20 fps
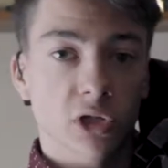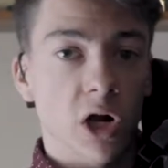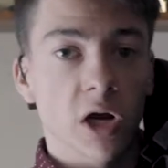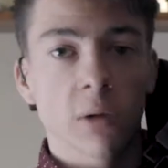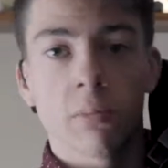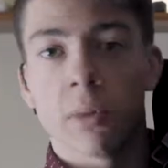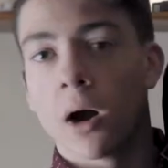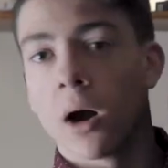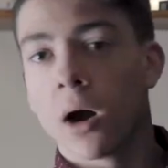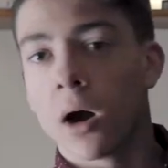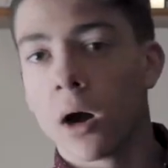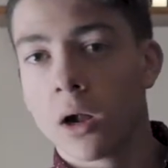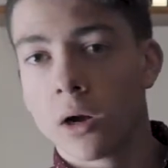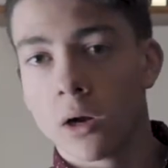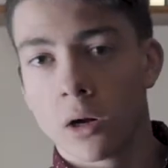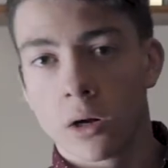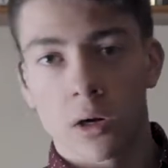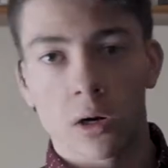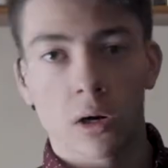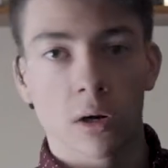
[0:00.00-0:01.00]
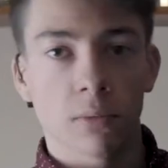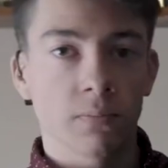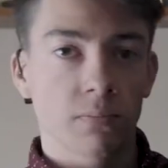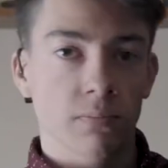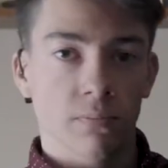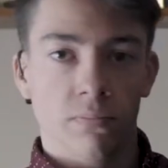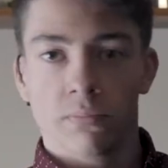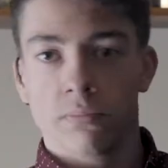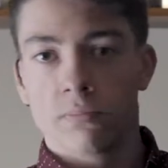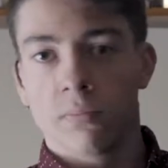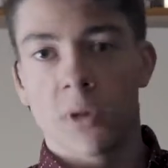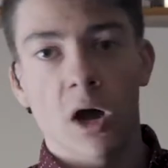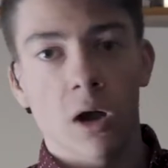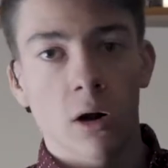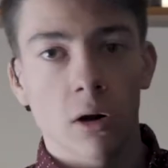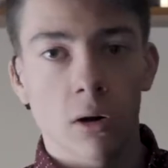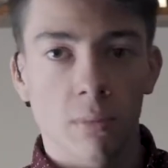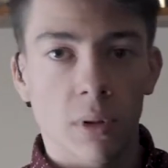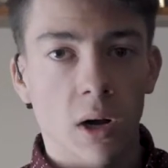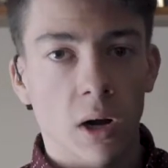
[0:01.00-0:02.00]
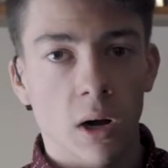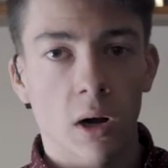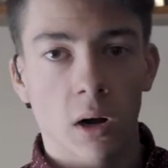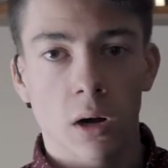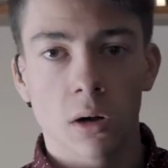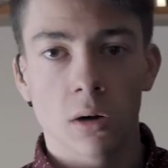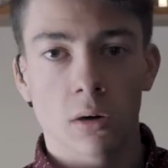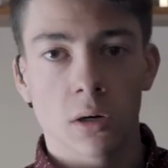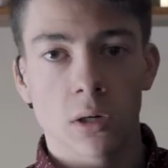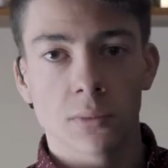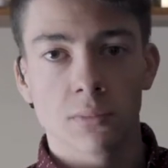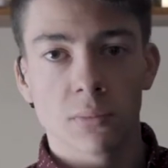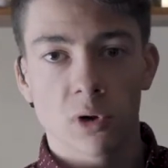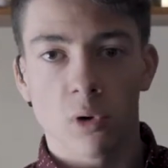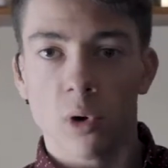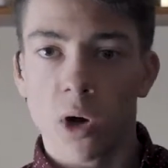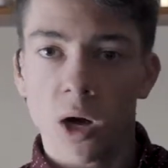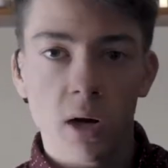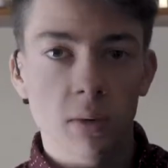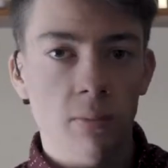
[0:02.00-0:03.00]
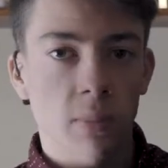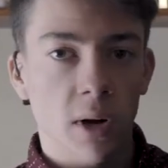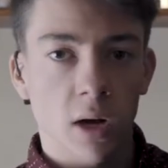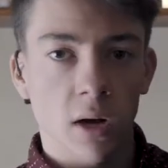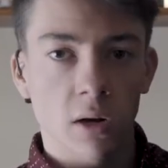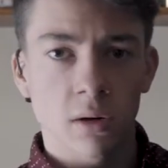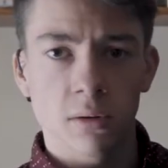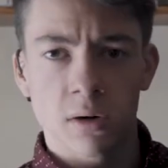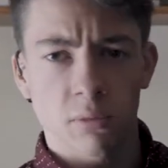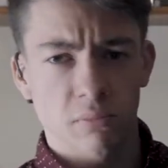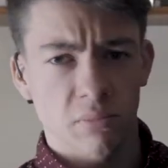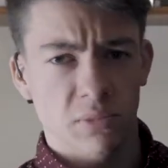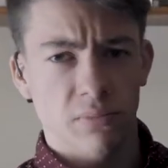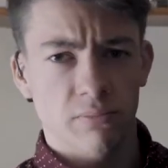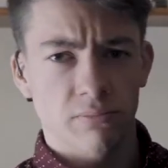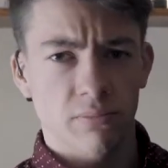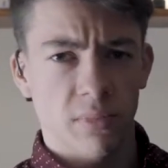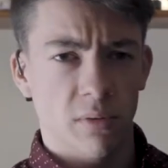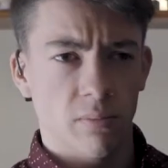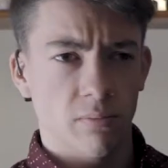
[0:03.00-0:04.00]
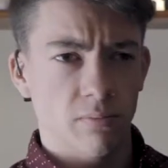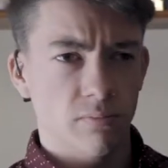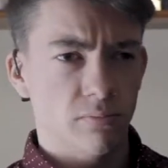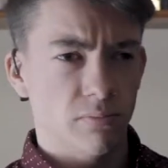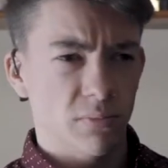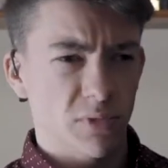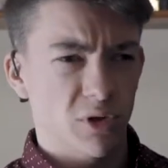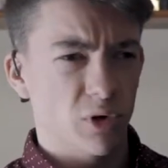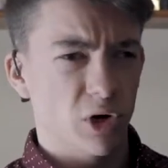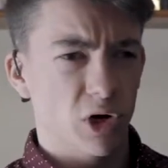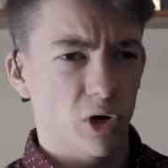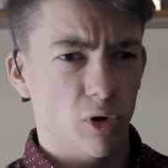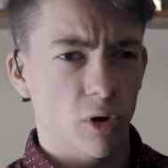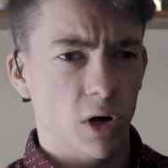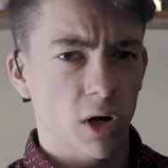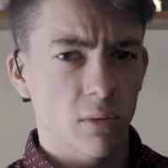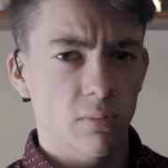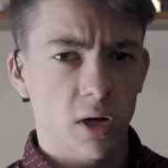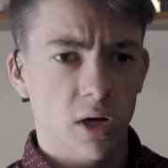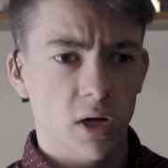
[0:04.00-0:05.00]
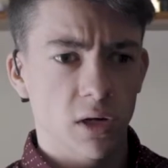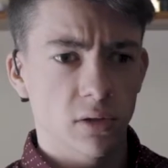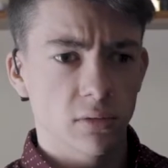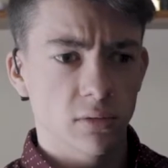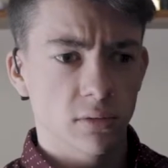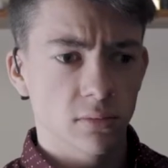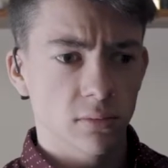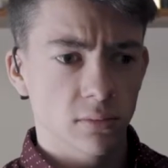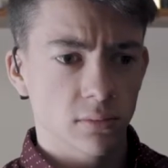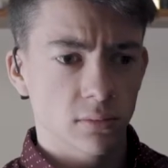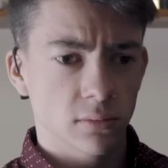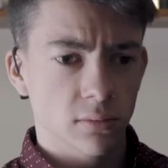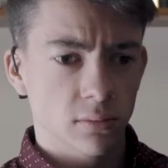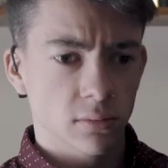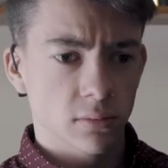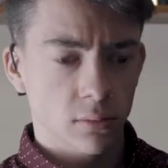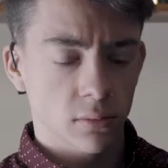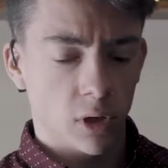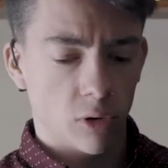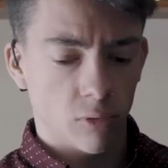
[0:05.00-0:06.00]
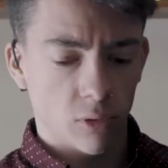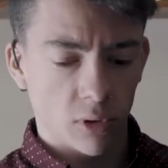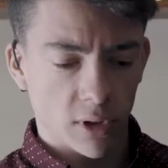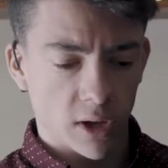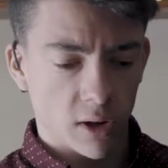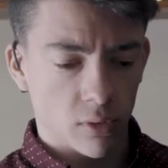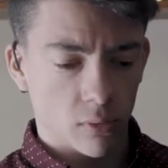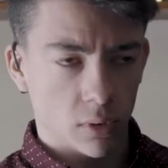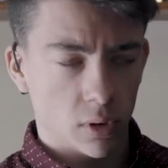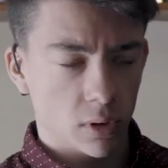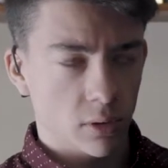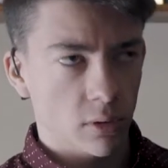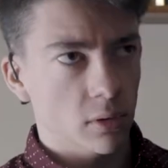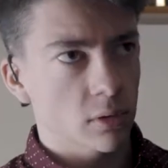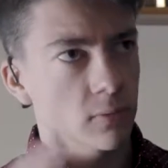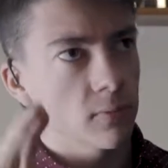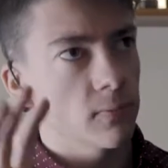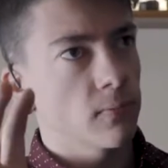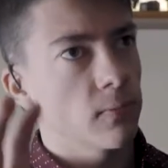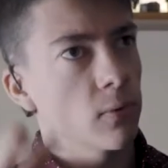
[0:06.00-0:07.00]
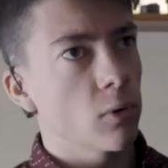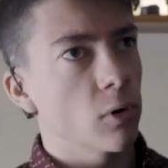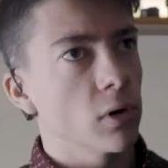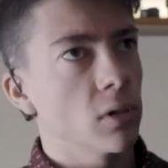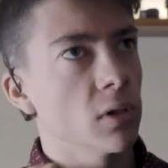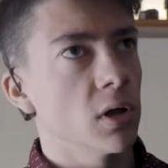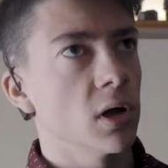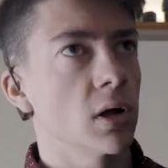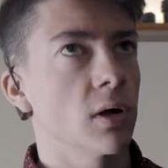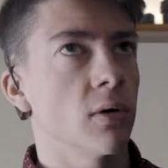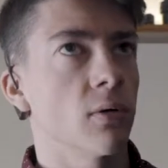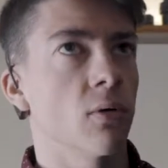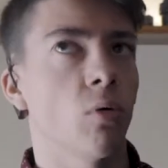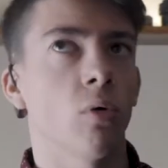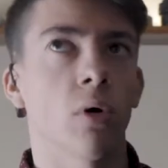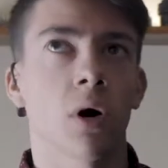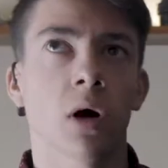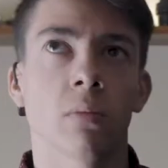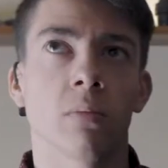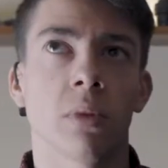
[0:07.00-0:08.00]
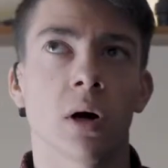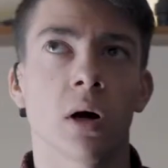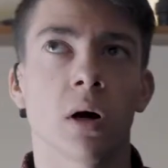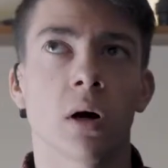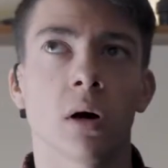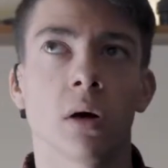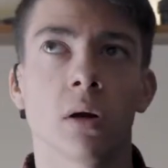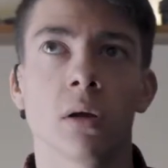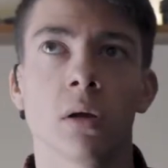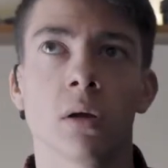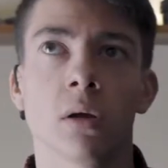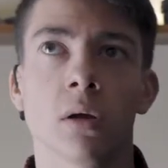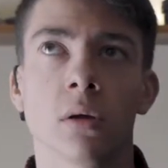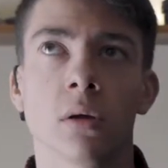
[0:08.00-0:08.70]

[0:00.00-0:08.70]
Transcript: tripod or monopod or quad pod. Is there a quad pod? How would that work? A four-leg quad pod.